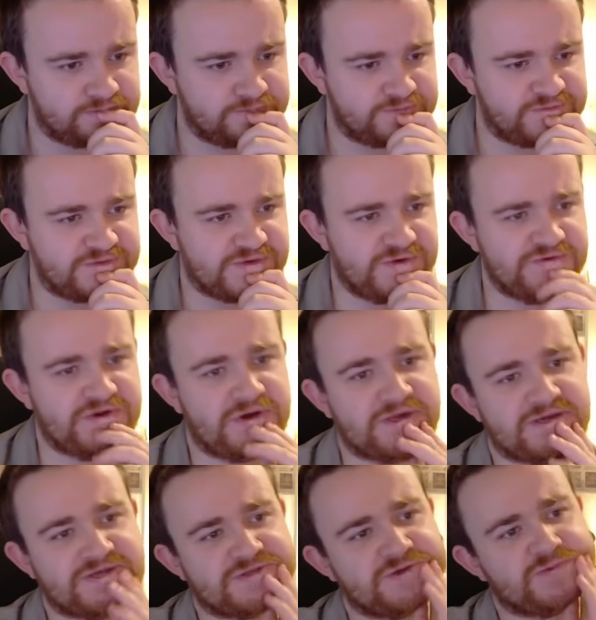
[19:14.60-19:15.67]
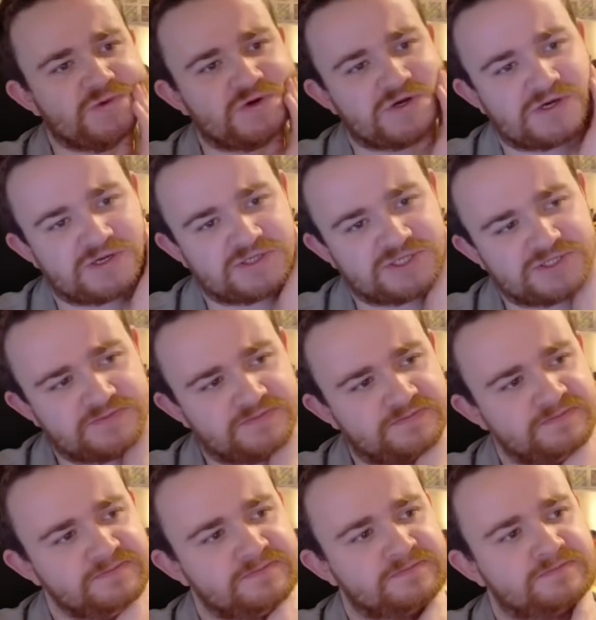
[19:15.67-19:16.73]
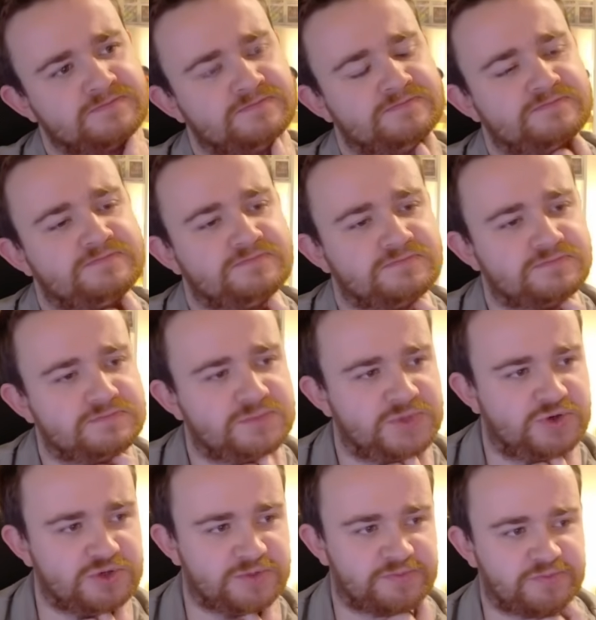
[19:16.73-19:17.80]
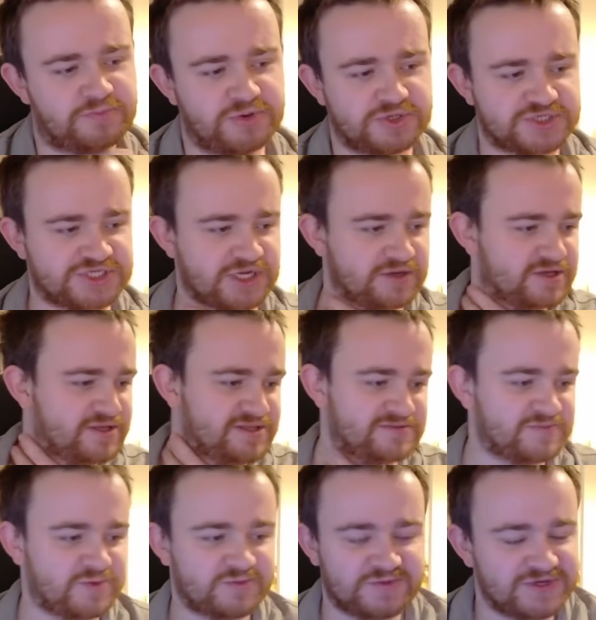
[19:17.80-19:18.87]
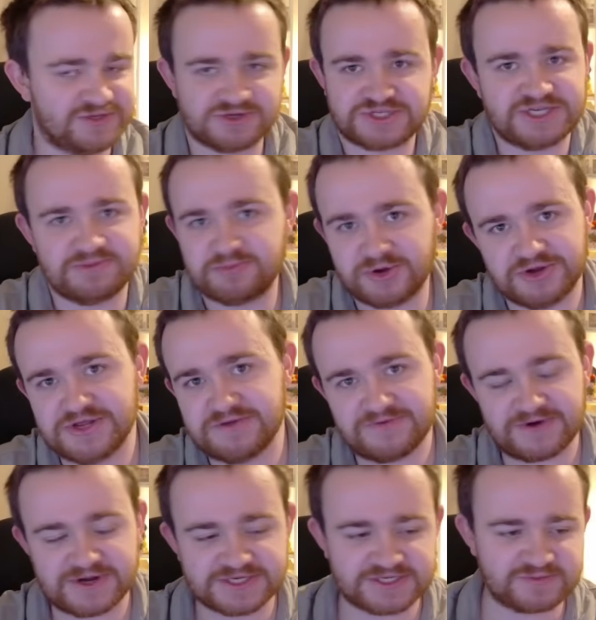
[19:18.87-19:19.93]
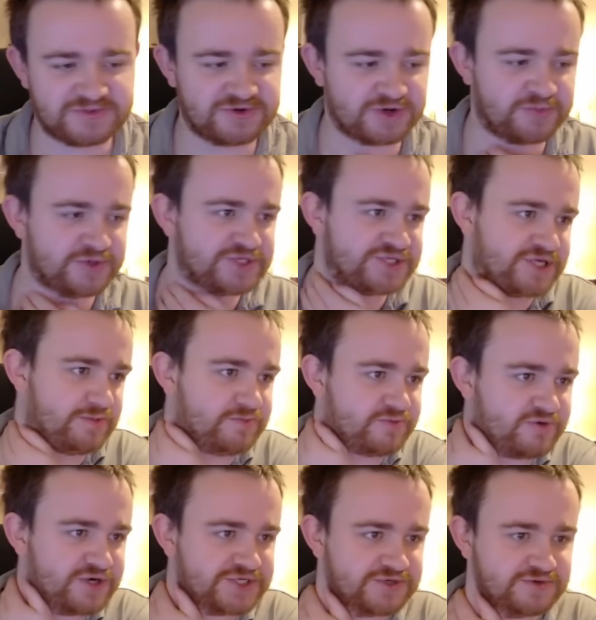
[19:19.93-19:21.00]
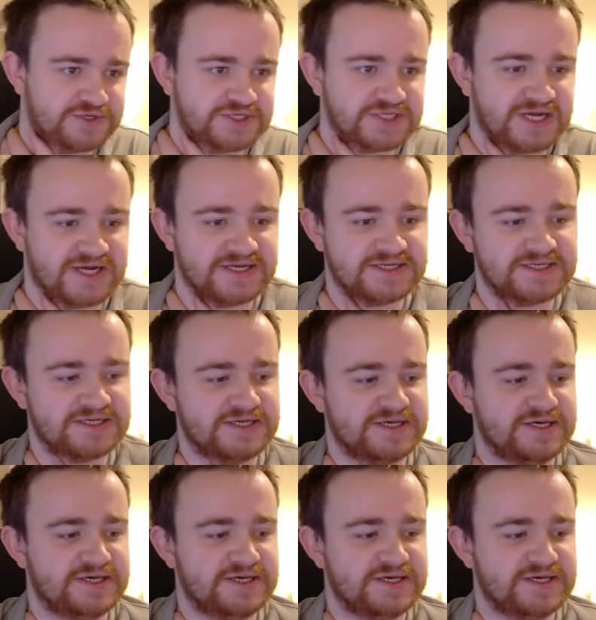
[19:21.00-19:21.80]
Let's go 9, get 2 more cards. We've got to put some... We're not seeing pudding, right? So we've got to put some pressure on his hand.